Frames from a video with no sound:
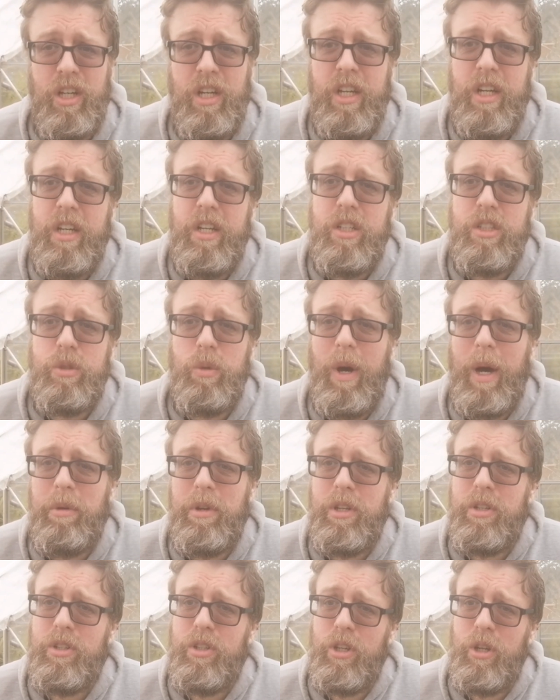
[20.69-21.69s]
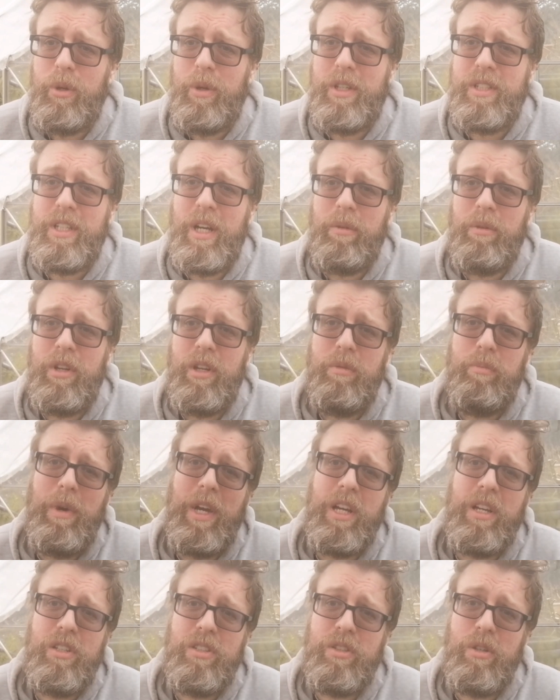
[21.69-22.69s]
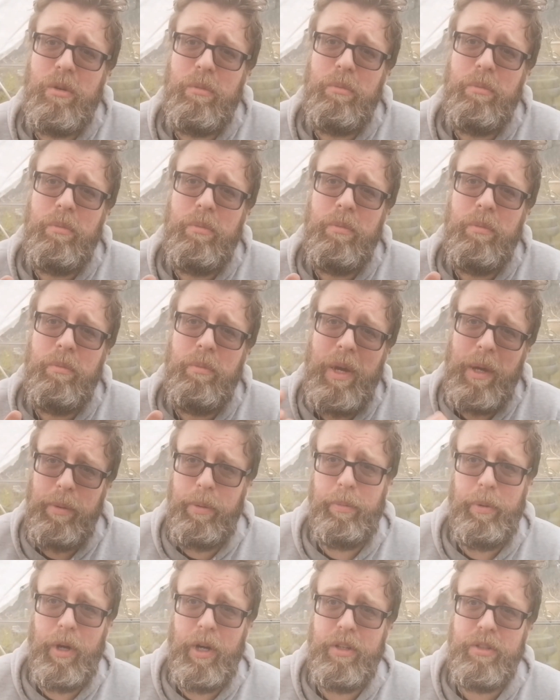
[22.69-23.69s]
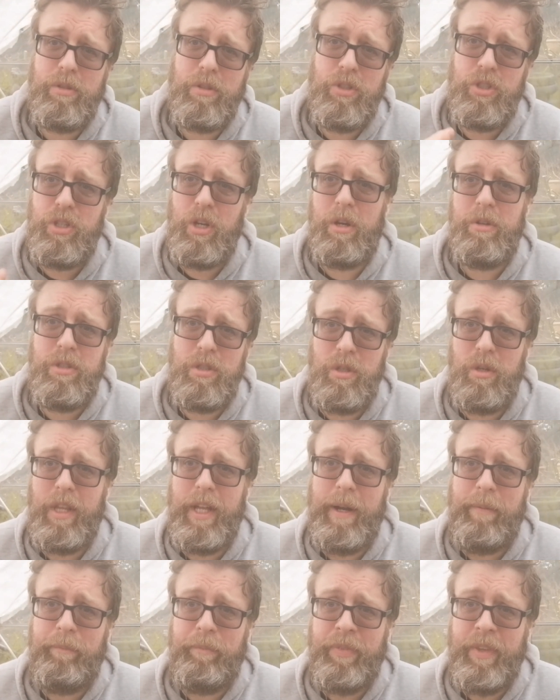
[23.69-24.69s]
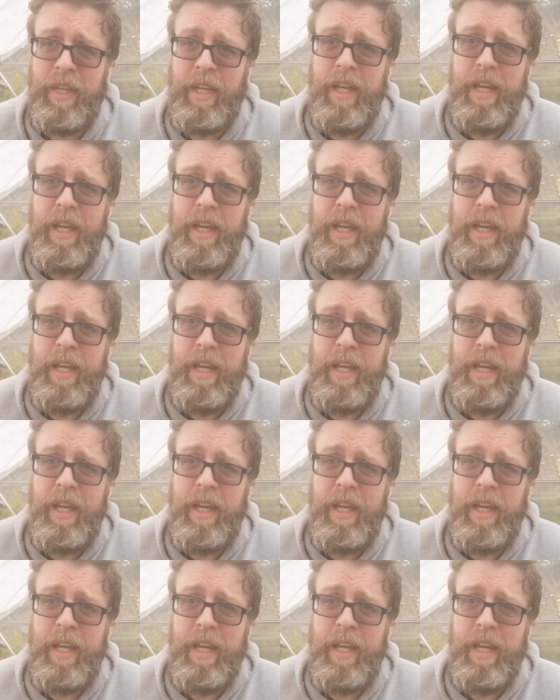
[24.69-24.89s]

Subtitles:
So what I'm going to do is I'm going to make some paper pots. I'm going to show you how to do that.